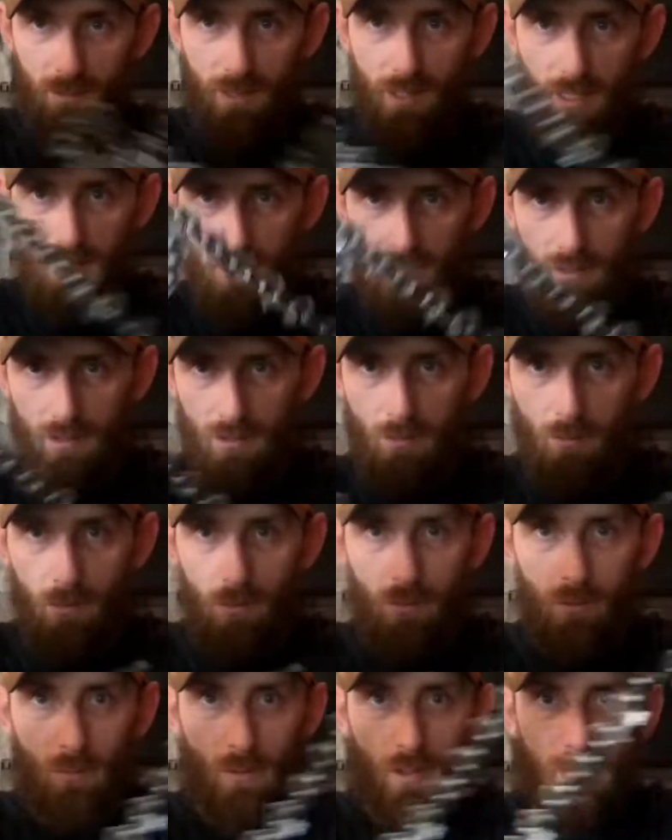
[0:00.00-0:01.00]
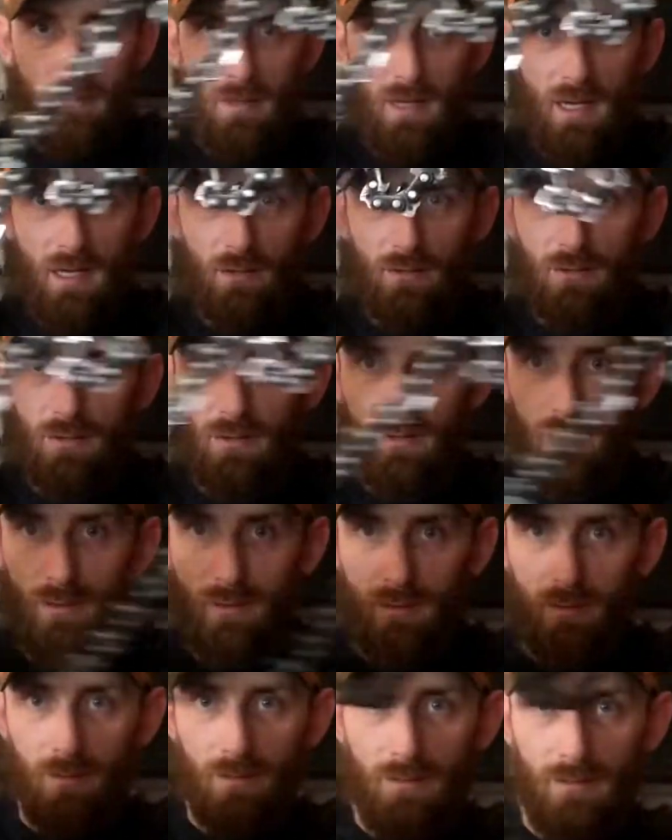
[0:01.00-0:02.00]
See? Ooh, what a mess.
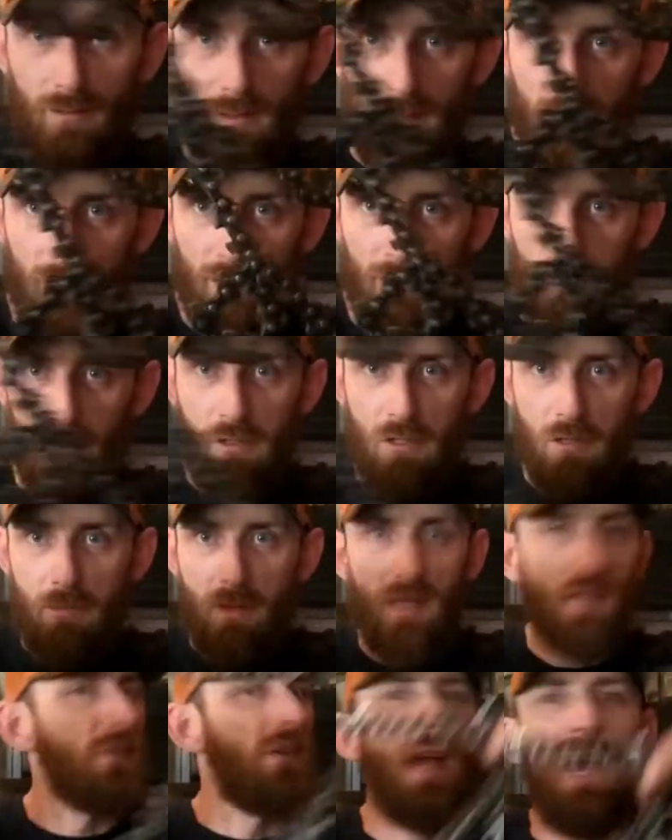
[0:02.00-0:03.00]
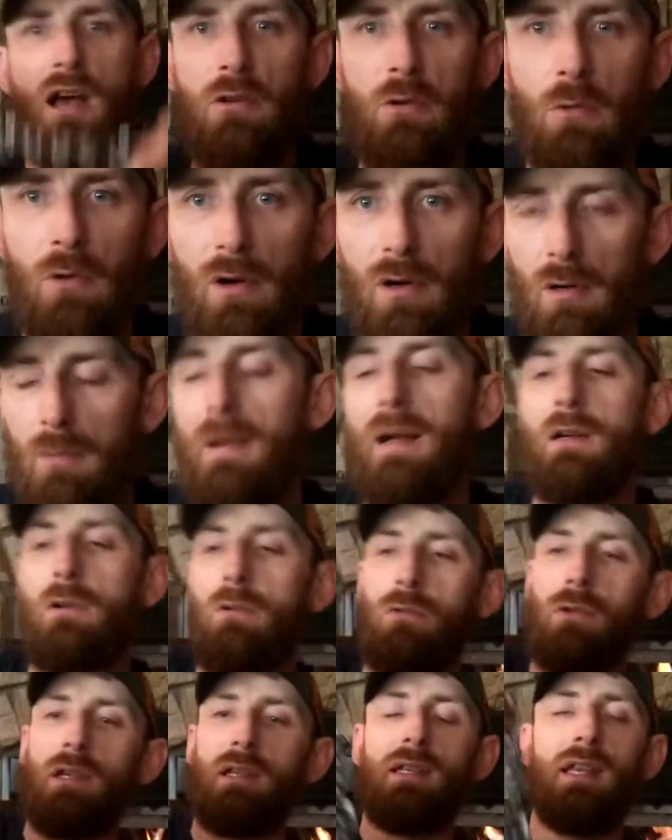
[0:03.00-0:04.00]
What a mess. How in the world am I
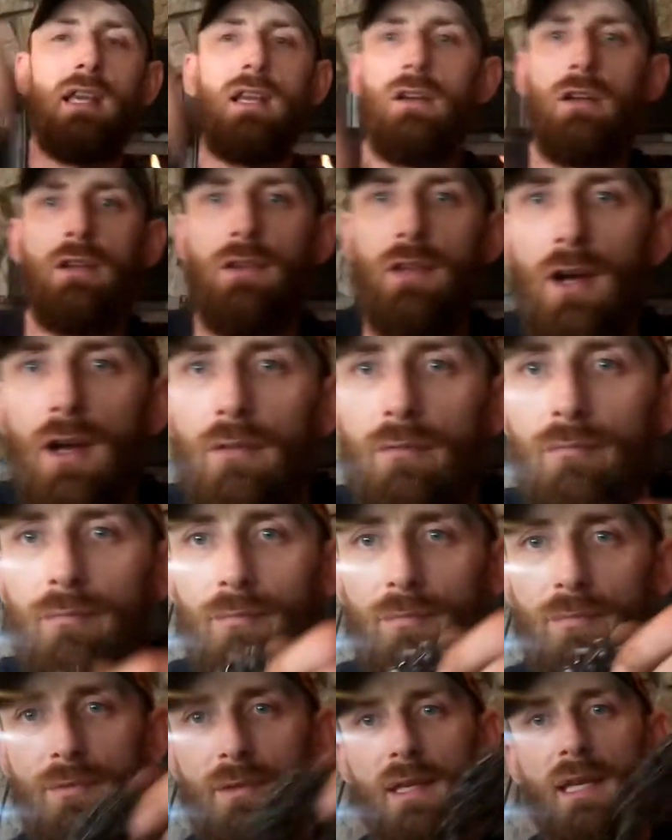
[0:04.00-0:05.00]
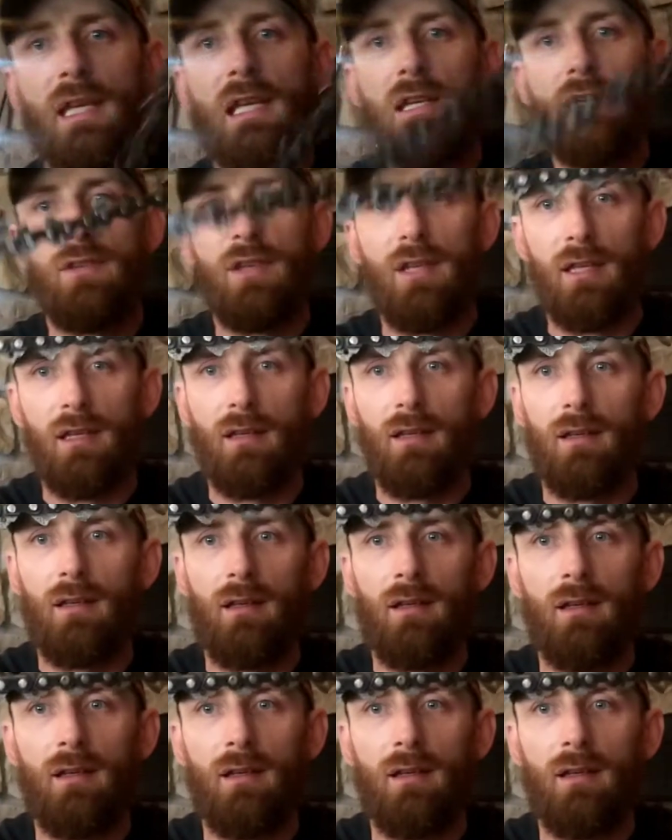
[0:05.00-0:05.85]
going to get that undone? Easy.